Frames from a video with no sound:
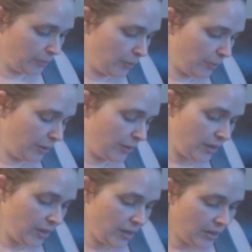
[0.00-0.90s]
well with.
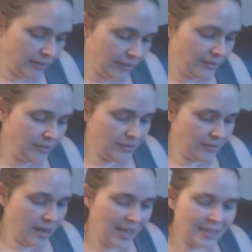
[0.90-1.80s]
It
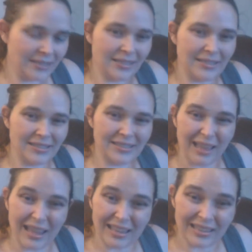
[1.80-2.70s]
has a
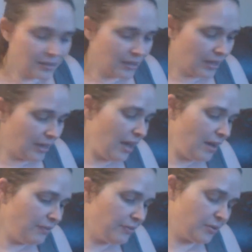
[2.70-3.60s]
slight, an
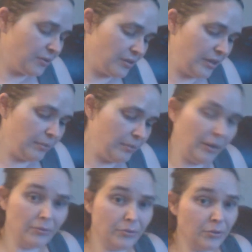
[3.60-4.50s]
ever so slight
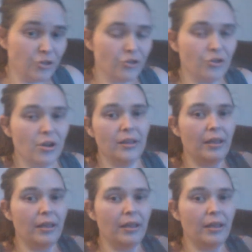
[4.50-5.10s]
amount of stretch, not